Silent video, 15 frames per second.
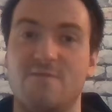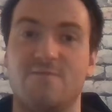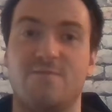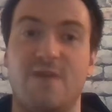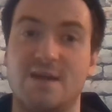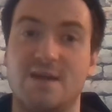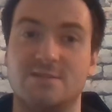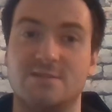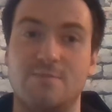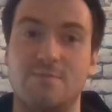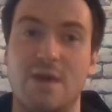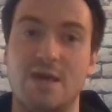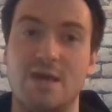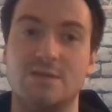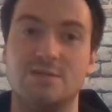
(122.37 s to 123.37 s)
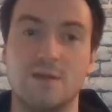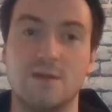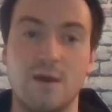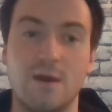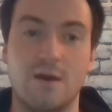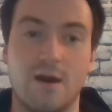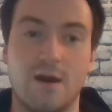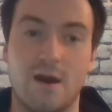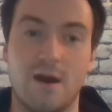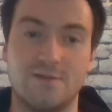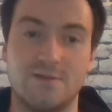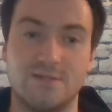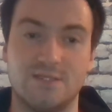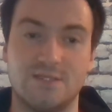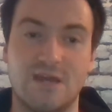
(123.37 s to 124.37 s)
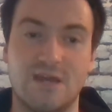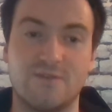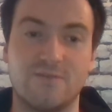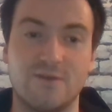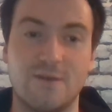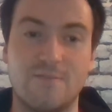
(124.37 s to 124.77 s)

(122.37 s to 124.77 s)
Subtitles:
fast and pace. This is definitely